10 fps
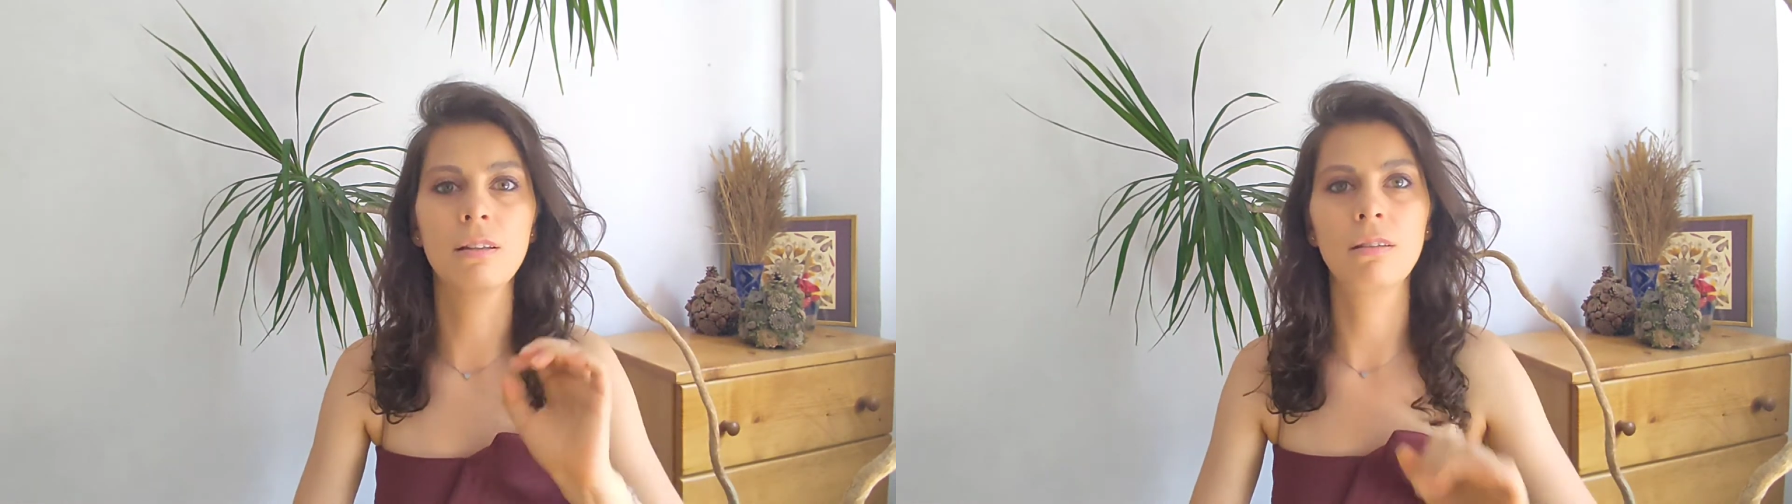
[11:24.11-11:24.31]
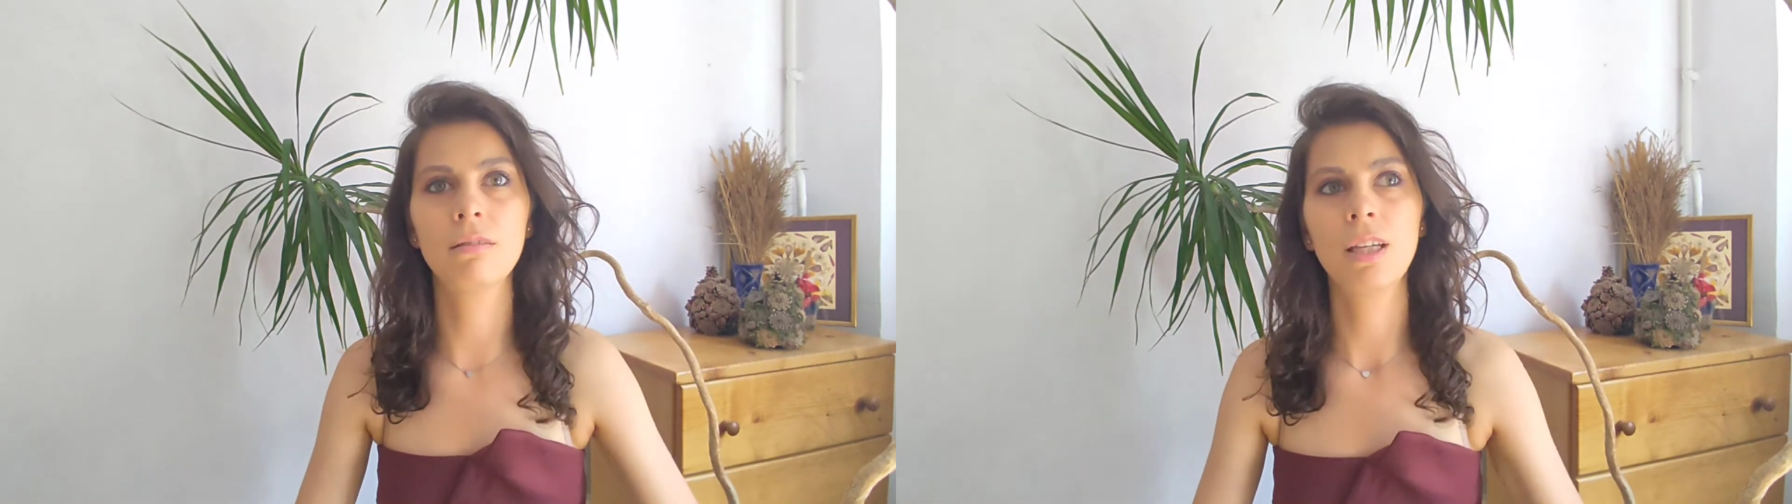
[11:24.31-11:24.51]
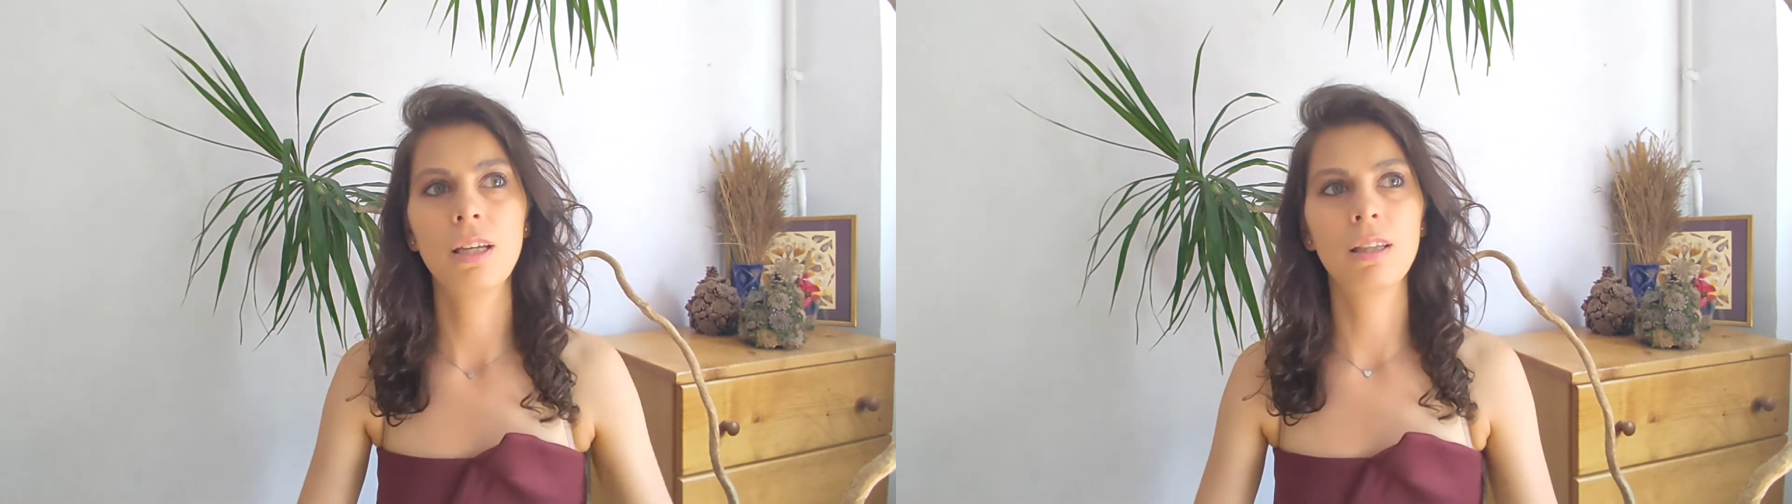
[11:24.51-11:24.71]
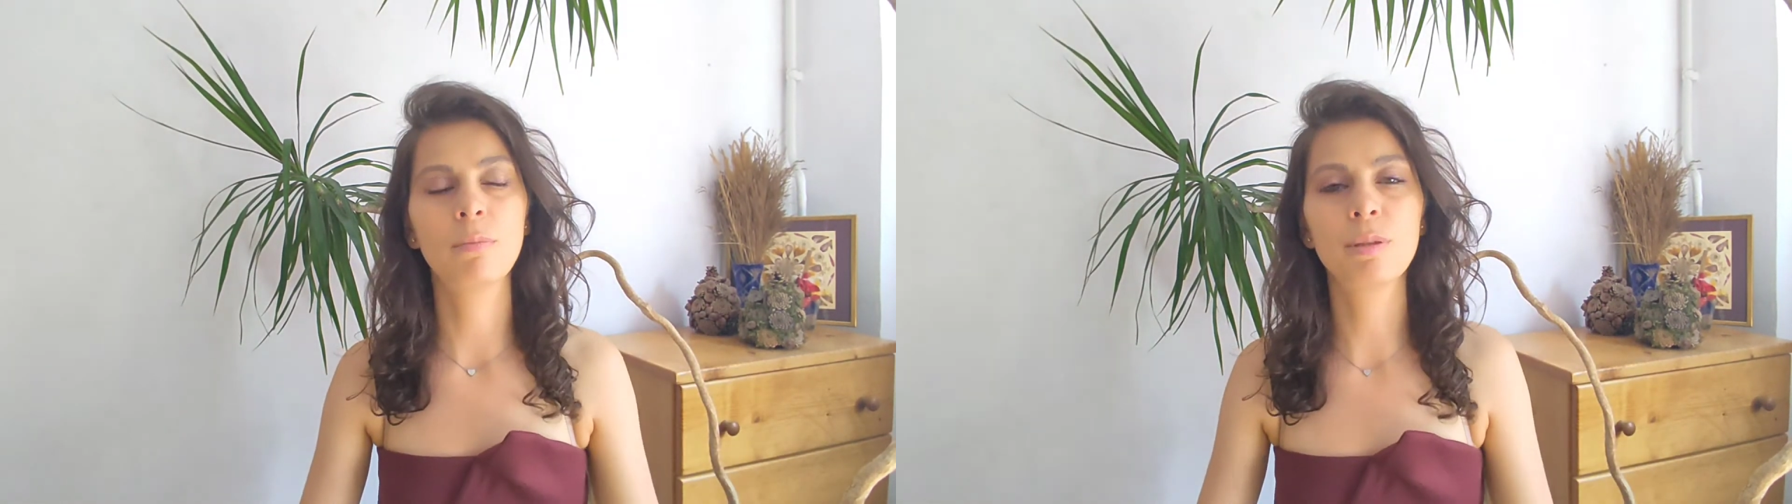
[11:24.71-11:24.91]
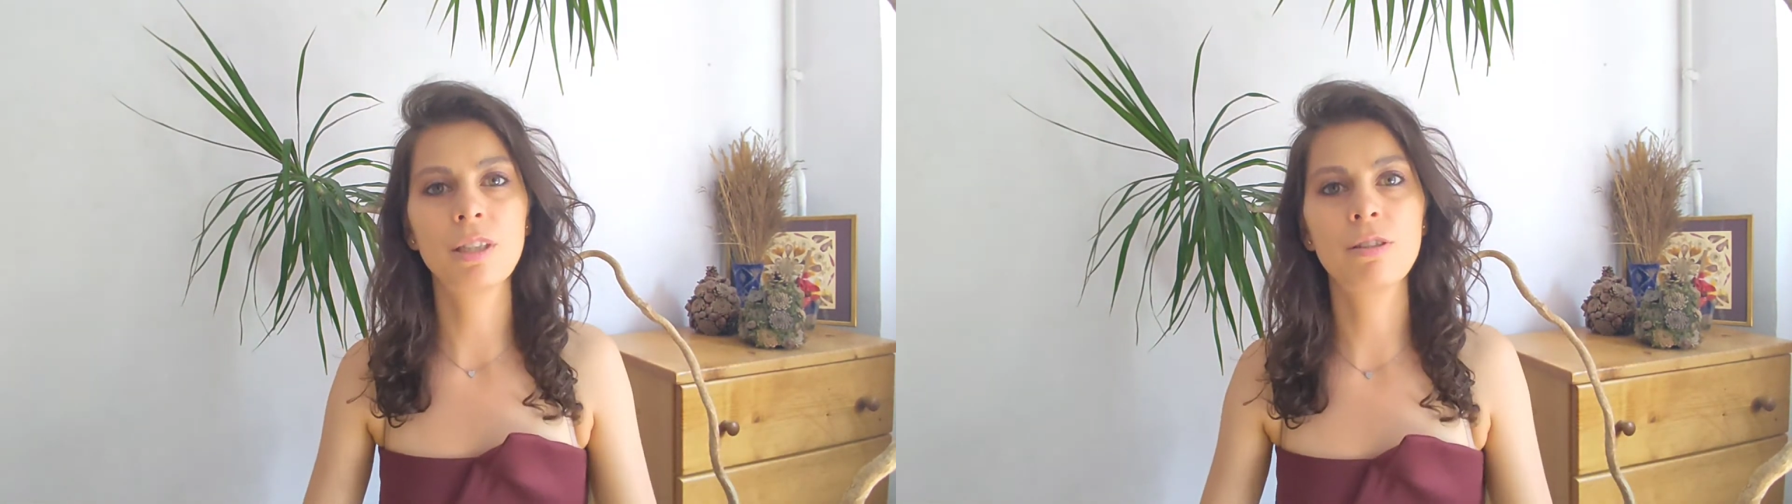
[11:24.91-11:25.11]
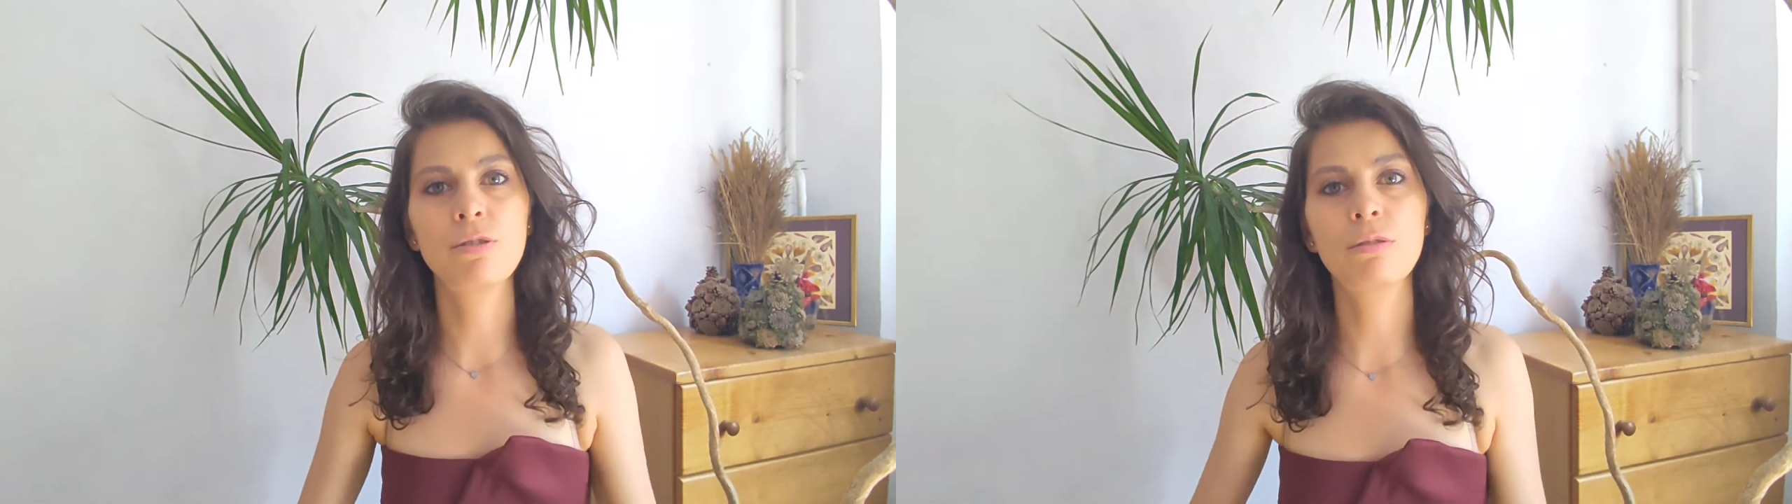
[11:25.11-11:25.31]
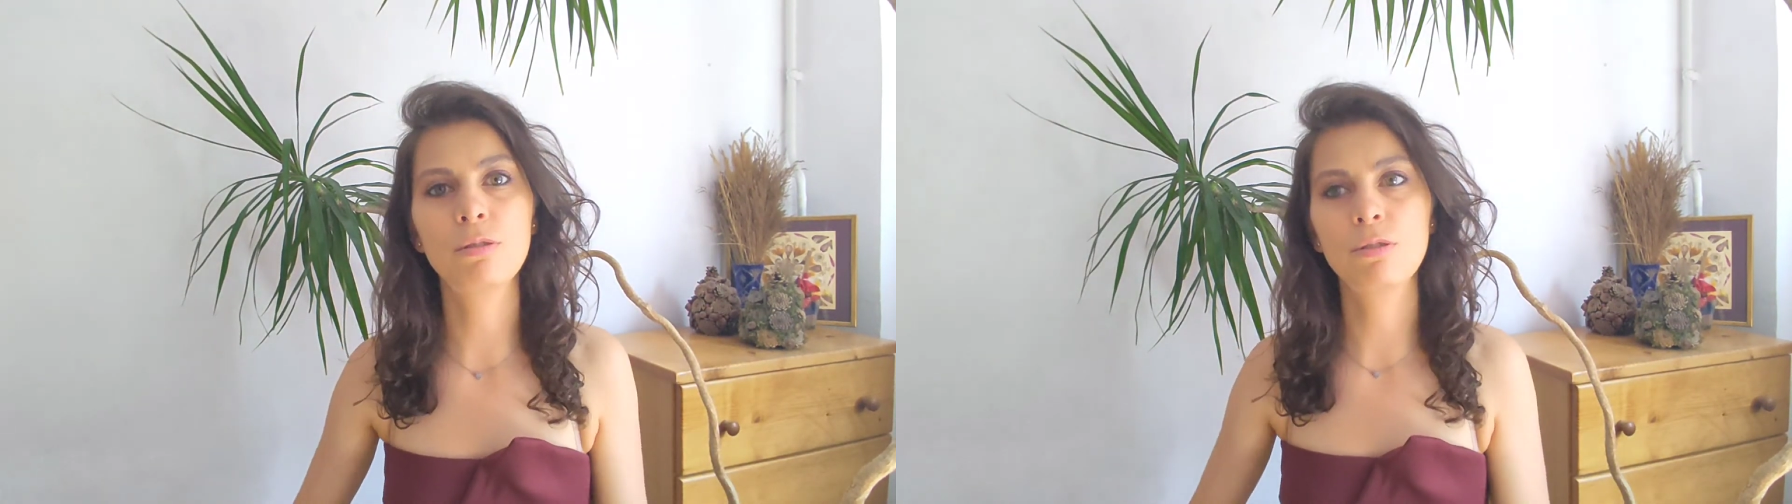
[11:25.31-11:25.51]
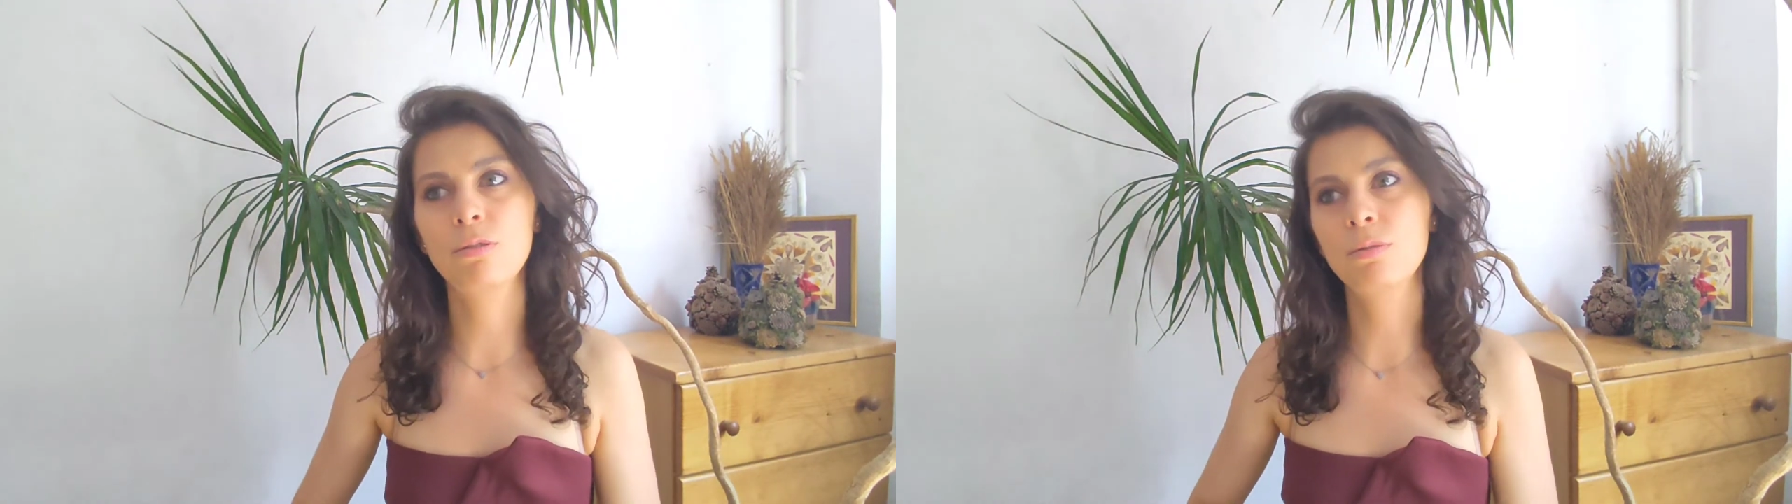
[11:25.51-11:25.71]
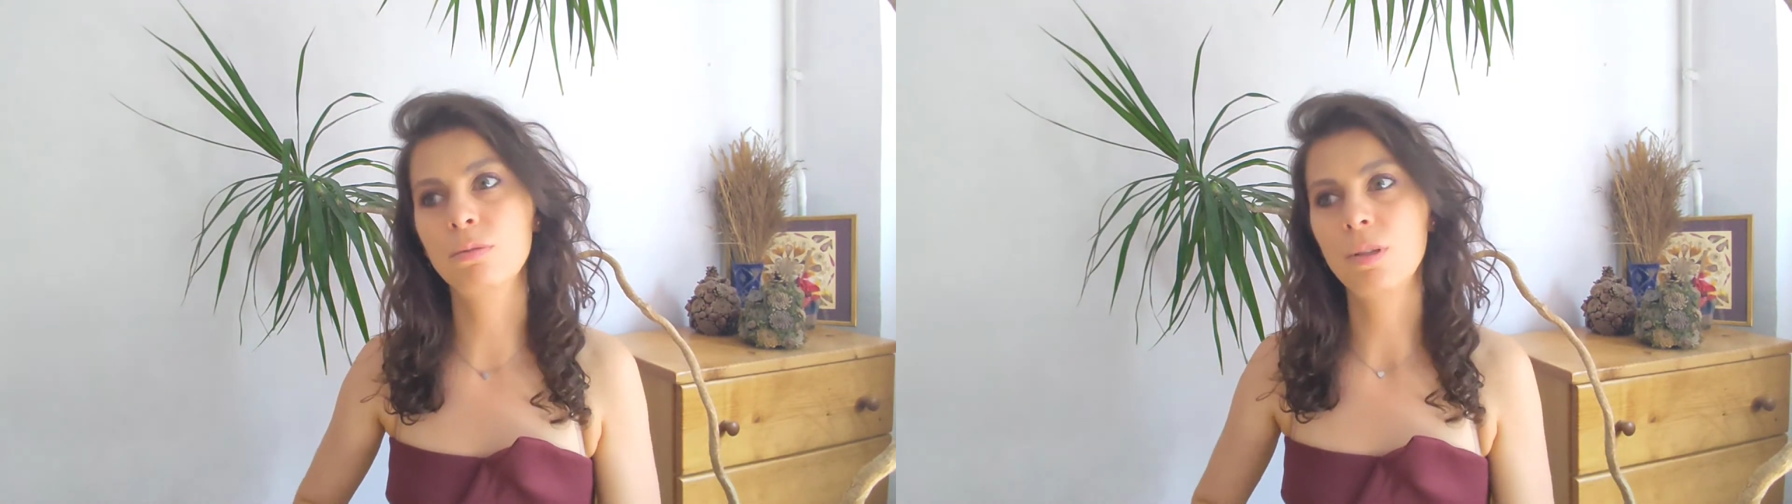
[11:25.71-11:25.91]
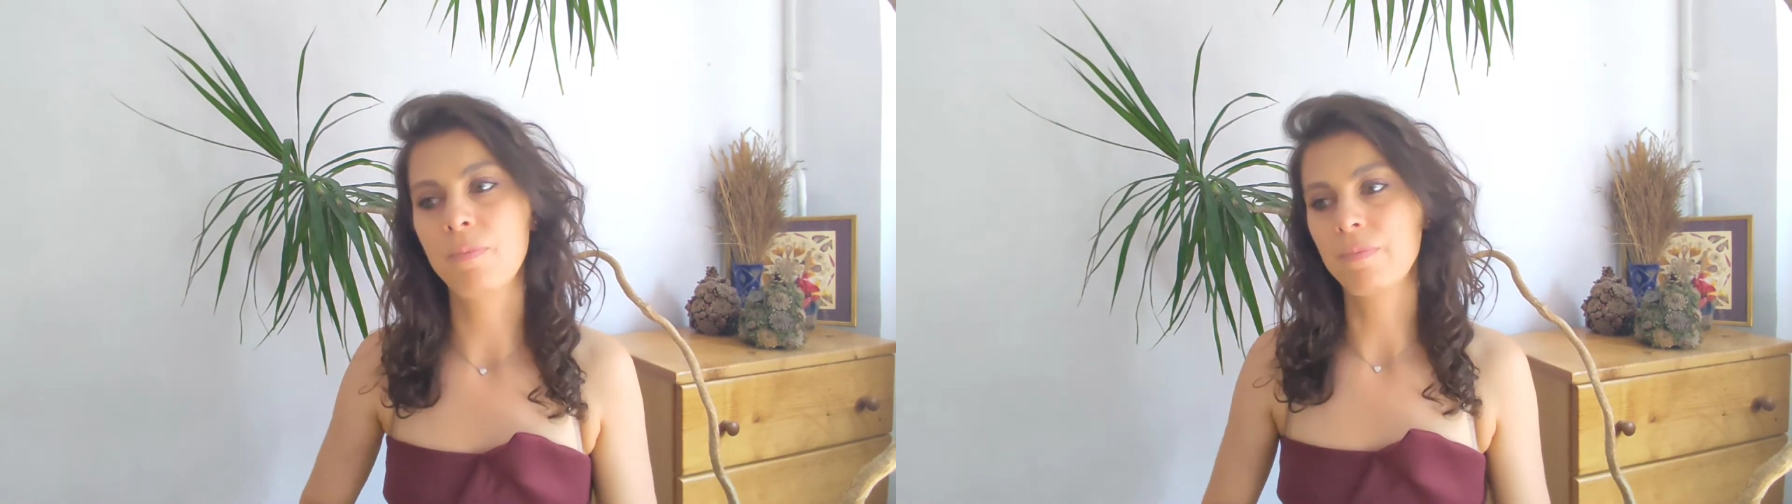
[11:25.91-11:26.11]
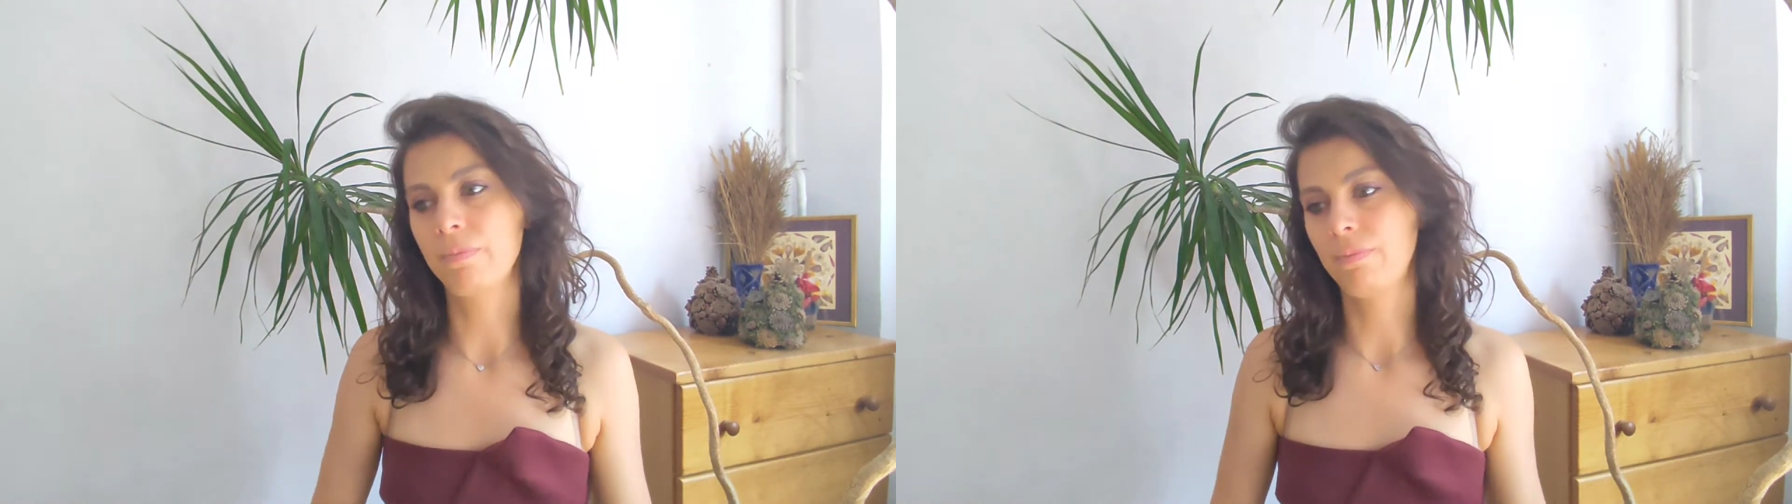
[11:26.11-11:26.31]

That the potential to